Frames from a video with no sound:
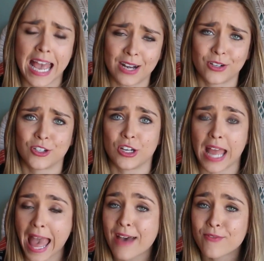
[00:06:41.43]

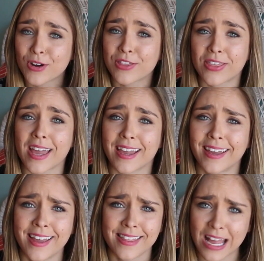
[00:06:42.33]
energy, everything